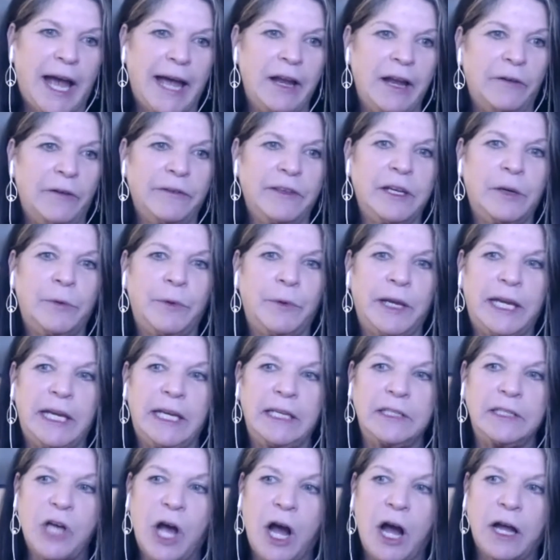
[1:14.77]
I don't think
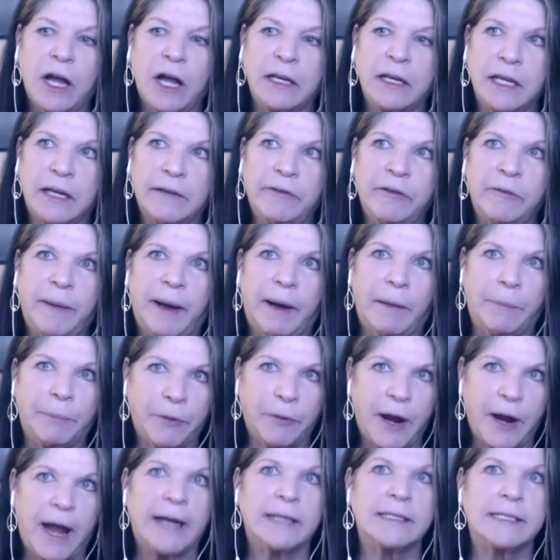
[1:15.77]
we talk enough about
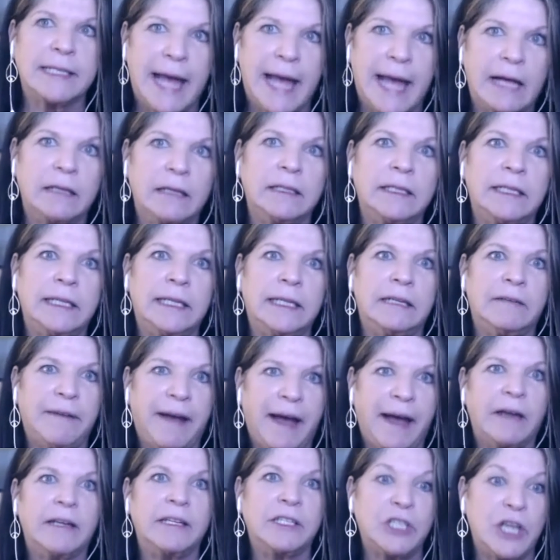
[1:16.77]
practicality of
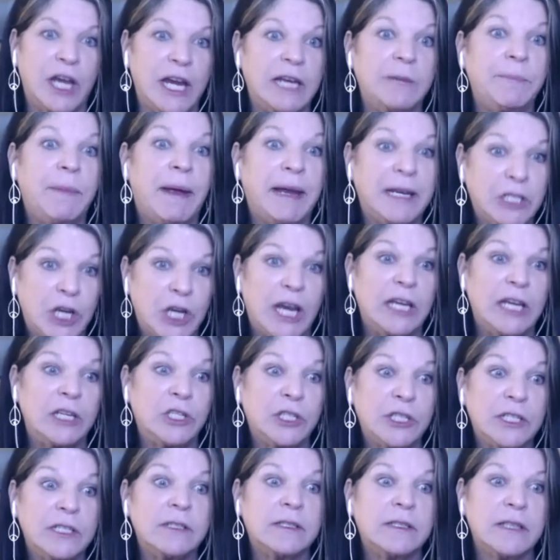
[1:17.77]
how to make
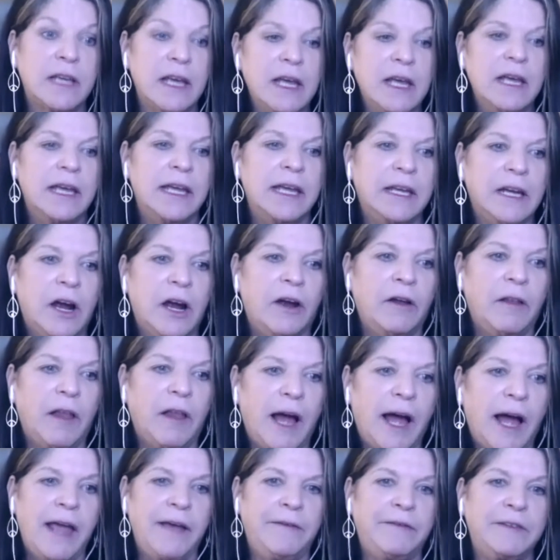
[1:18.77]
changes in our
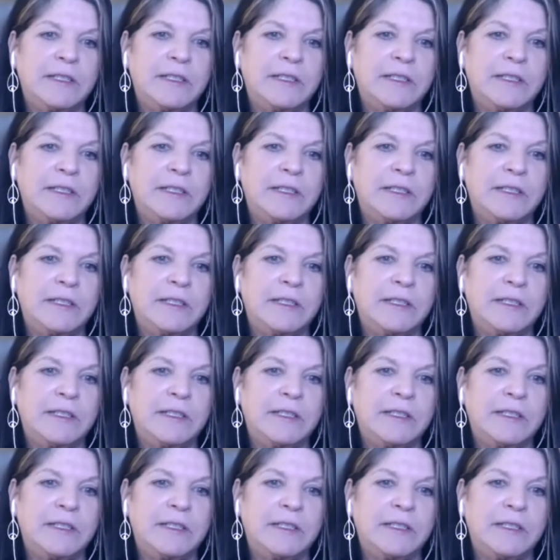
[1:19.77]
life.